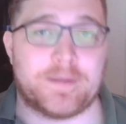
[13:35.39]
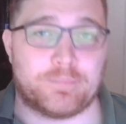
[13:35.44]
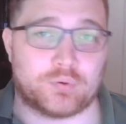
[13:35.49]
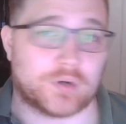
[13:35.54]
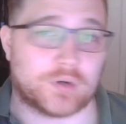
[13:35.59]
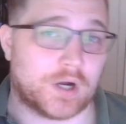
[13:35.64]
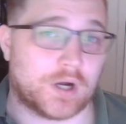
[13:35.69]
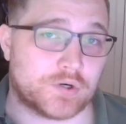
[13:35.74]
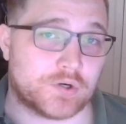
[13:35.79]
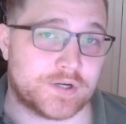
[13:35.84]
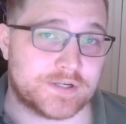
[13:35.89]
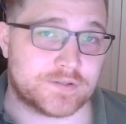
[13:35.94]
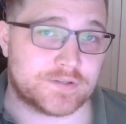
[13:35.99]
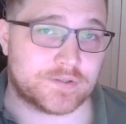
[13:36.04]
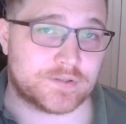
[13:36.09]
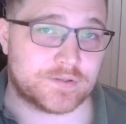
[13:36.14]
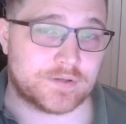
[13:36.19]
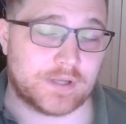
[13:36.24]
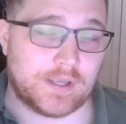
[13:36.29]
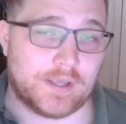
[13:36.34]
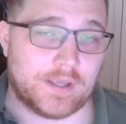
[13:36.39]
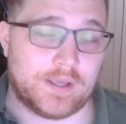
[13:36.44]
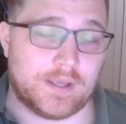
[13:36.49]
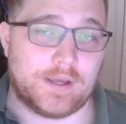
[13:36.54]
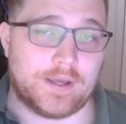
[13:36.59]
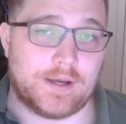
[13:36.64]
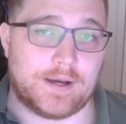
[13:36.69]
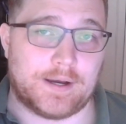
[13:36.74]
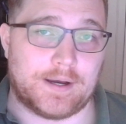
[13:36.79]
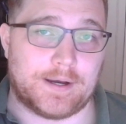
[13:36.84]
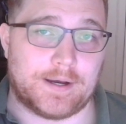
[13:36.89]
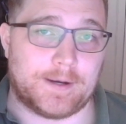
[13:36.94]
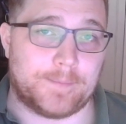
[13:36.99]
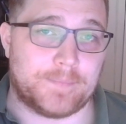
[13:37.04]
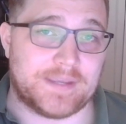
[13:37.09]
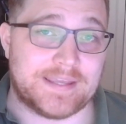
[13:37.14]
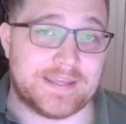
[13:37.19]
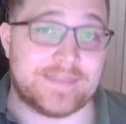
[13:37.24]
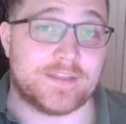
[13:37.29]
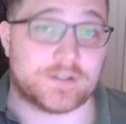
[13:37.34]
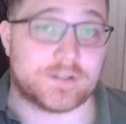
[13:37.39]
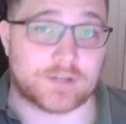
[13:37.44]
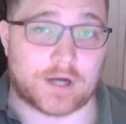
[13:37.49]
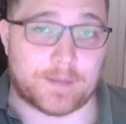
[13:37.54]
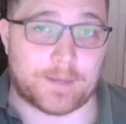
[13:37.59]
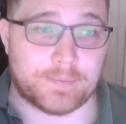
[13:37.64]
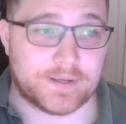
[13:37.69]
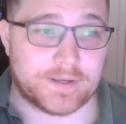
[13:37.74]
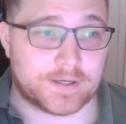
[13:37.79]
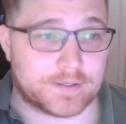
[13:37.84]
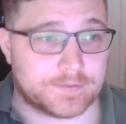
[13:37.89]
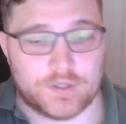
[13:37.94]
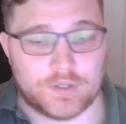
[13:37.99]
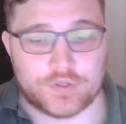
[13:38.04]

progress in the topic.